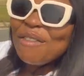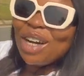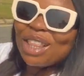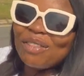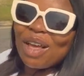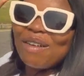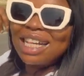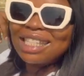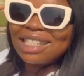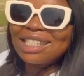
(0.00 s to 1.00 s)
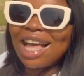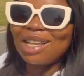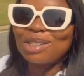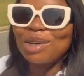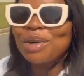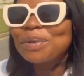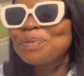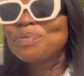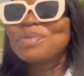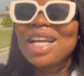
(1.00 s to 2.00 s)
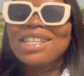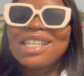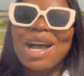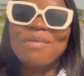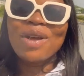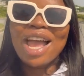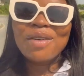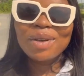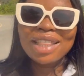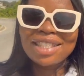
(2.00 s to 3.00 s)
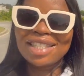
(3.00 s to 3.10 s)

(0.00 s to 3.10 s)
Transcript: Both of them are sisters though. So I'm here with